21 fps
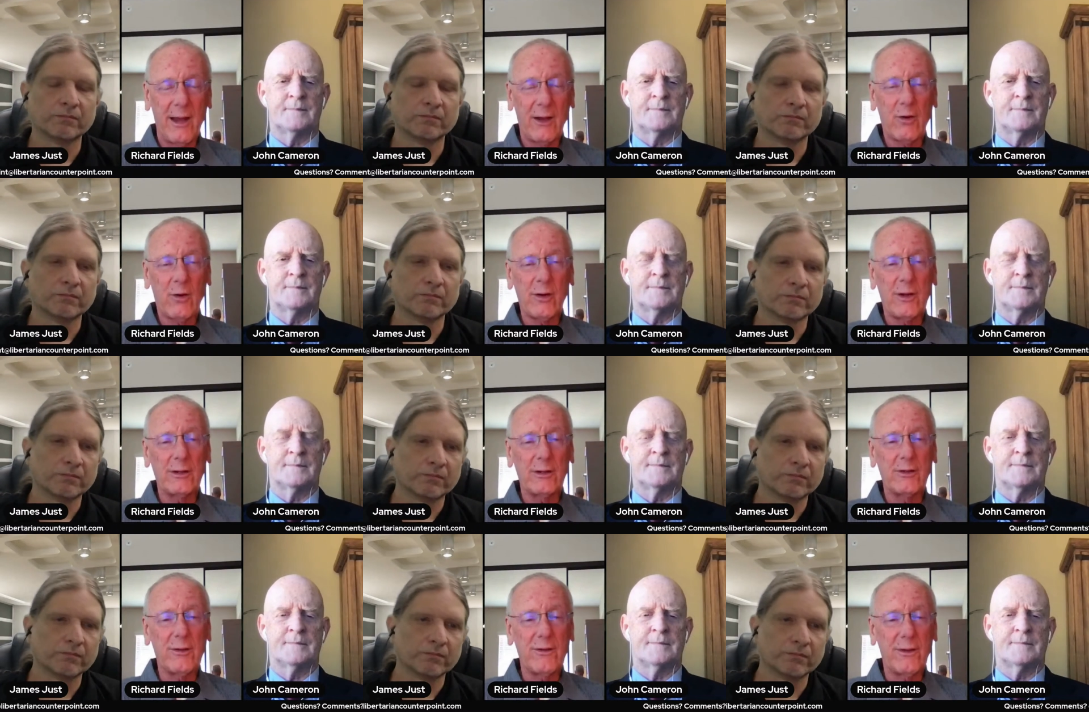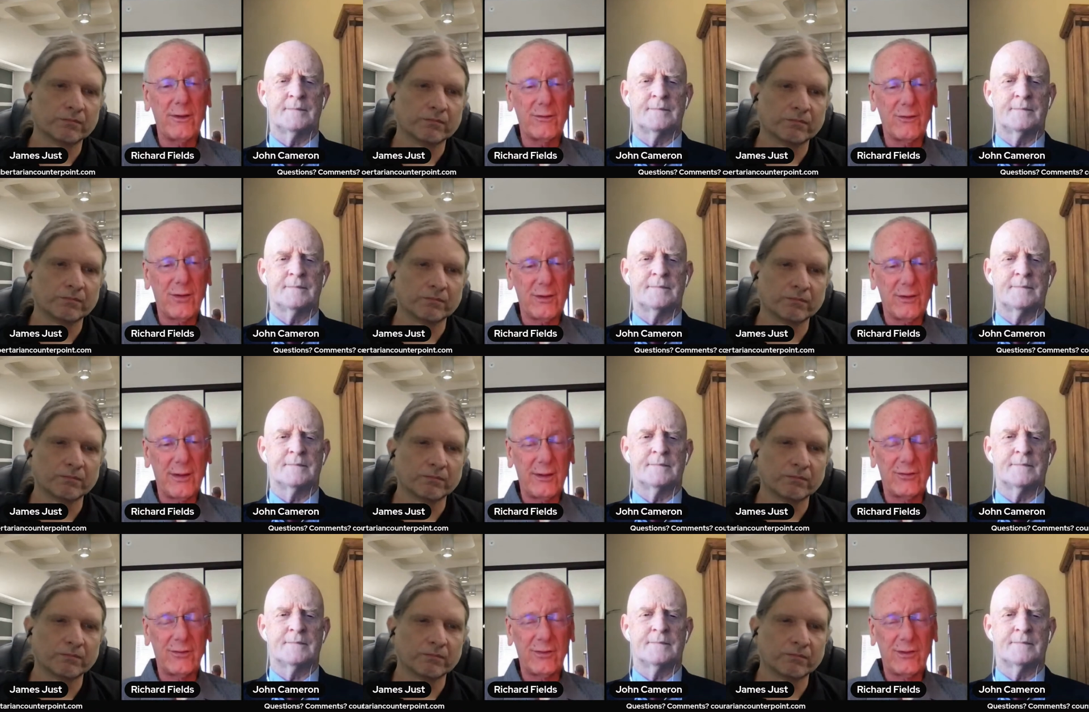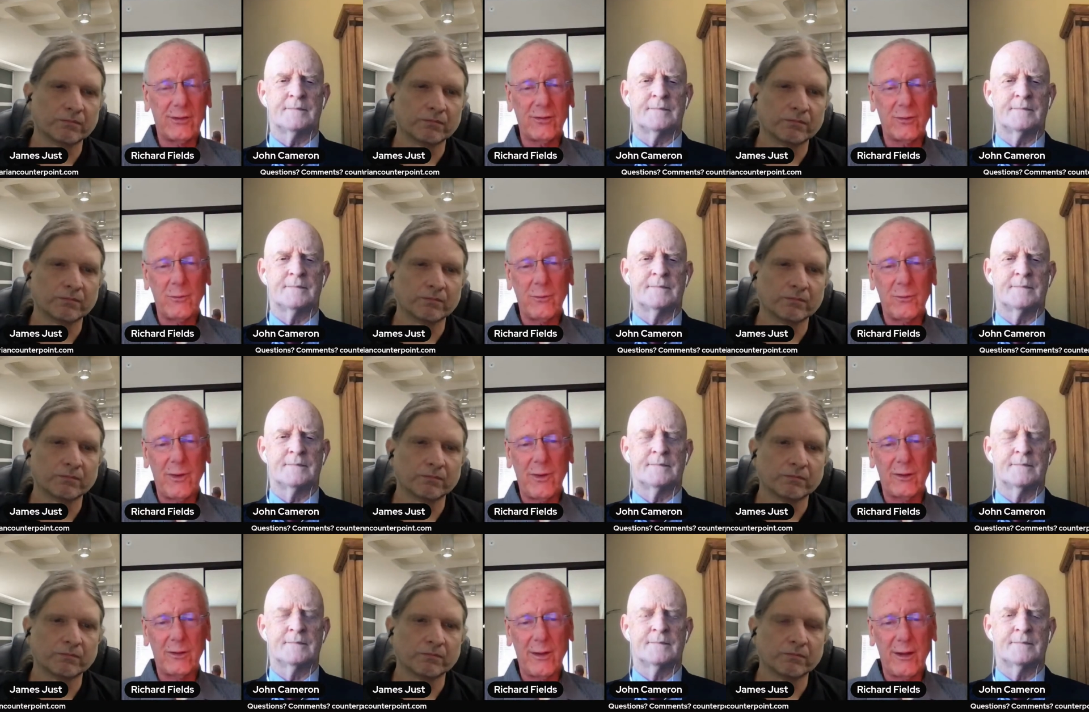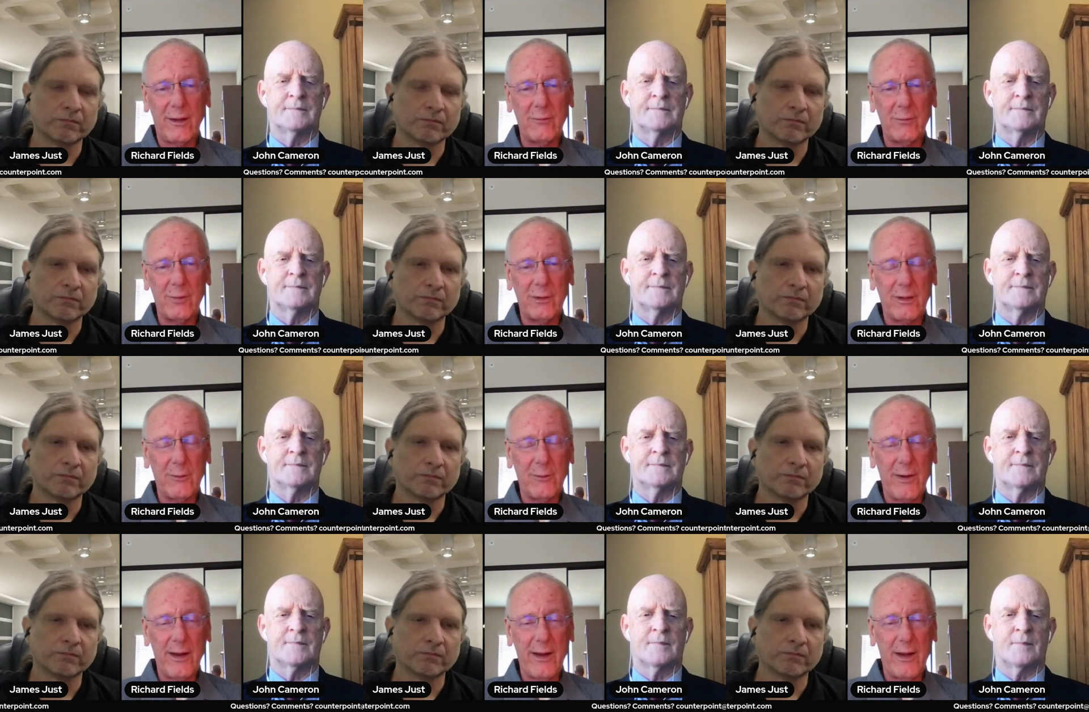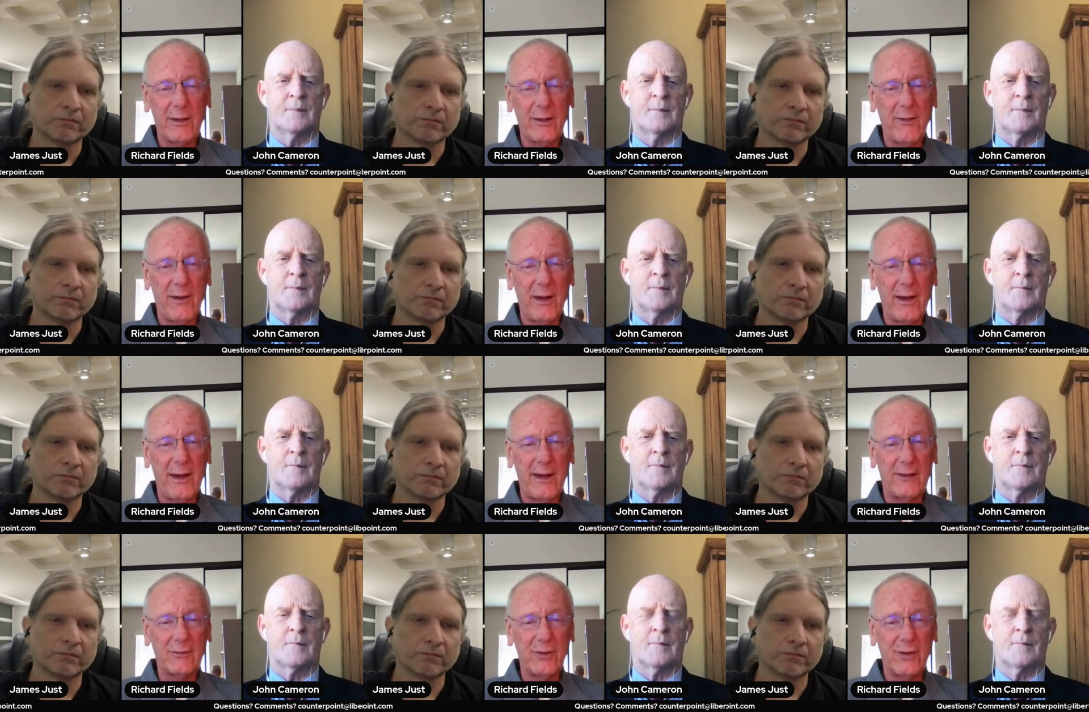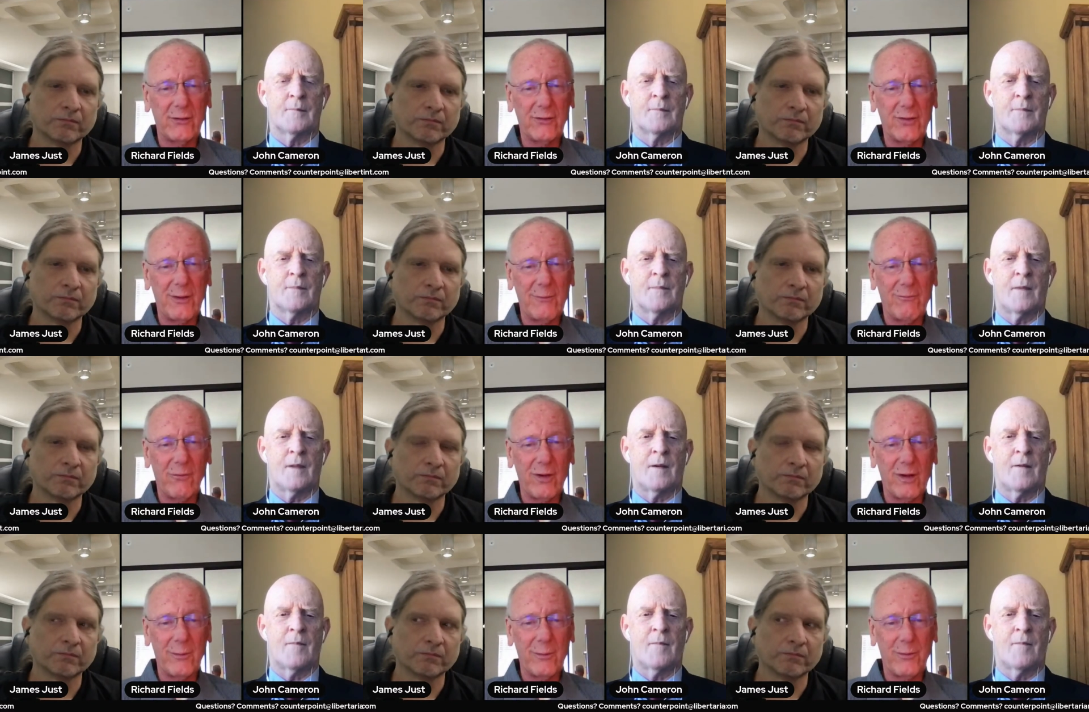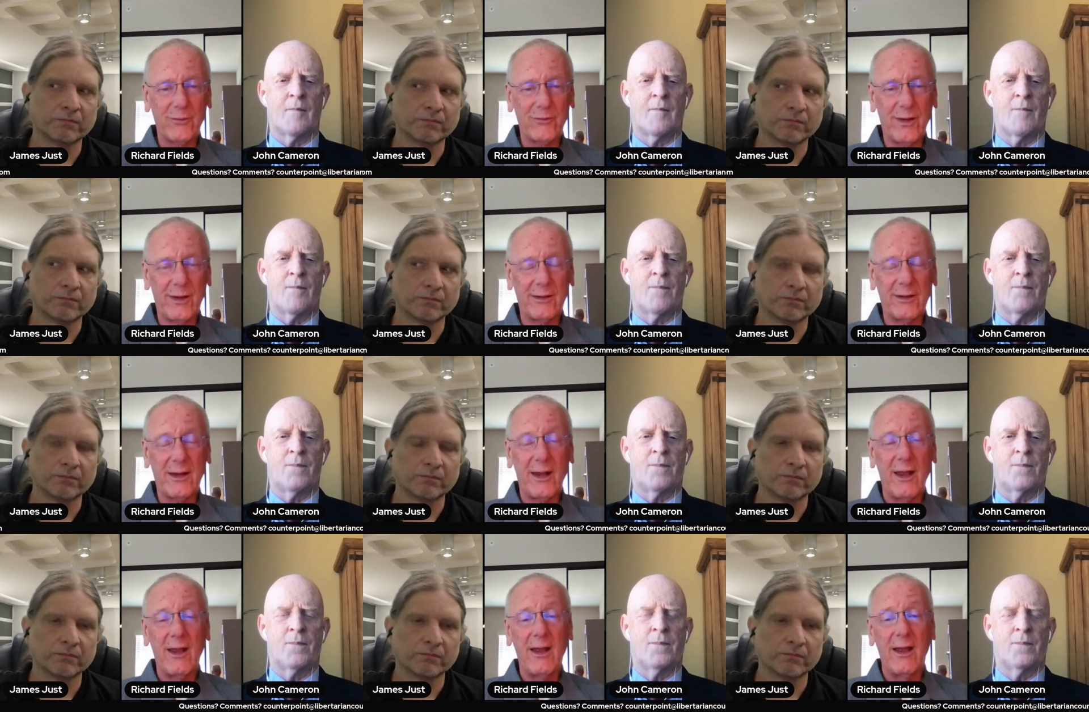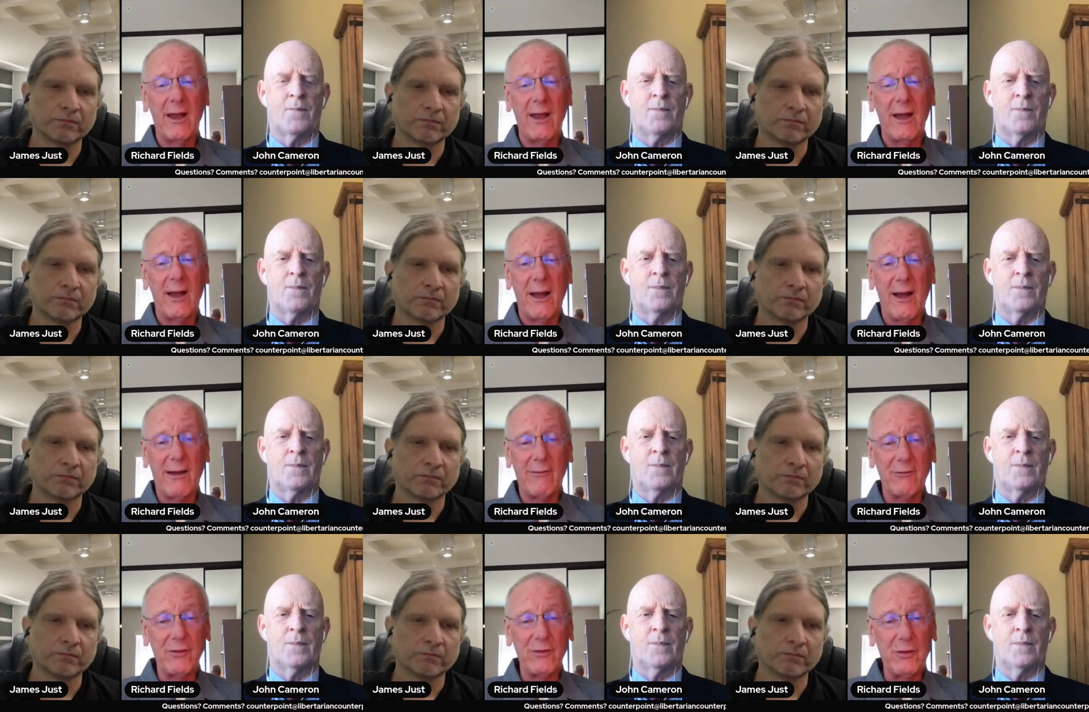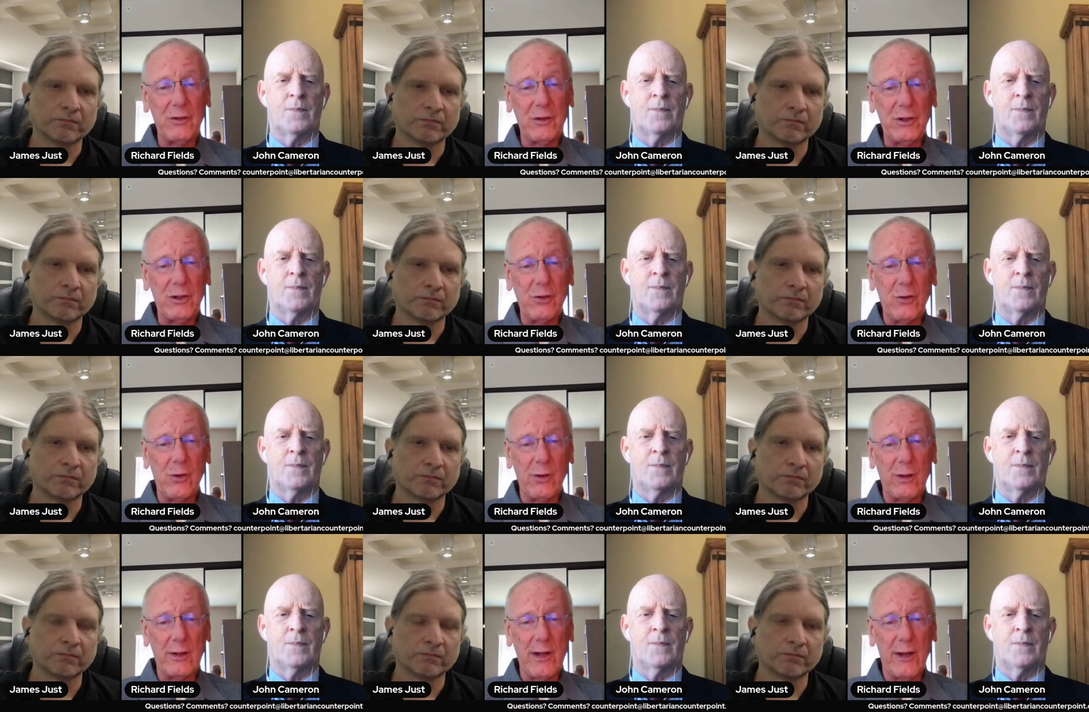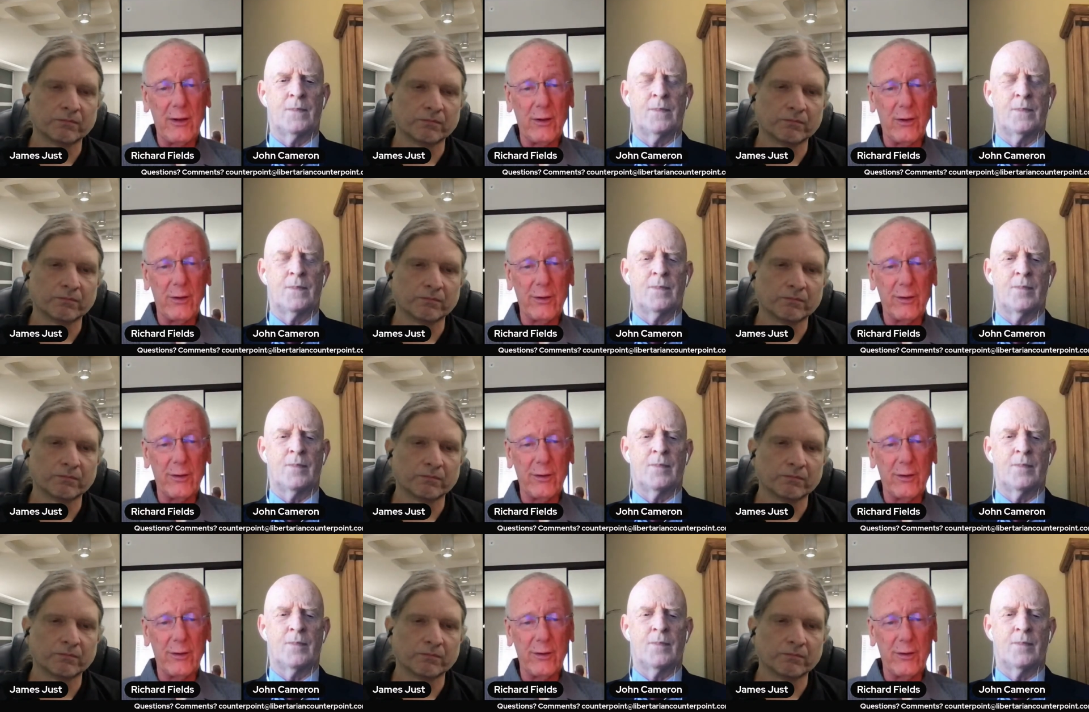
Speaker 1: according to the statistics that, that have been compiled in the last year, some 40% of new gun